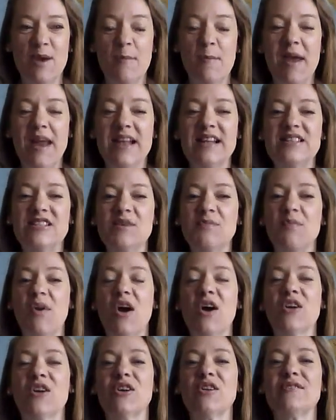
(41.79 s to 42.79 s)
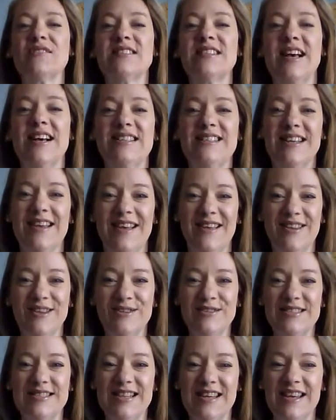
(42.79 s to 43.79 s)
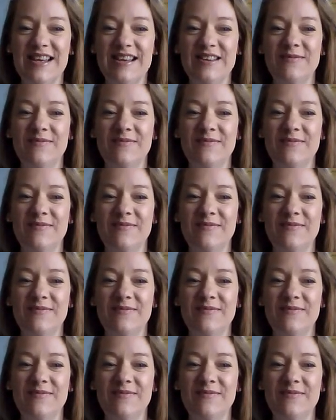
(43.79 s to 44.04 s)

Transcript: Managing Partner of SASA LLC.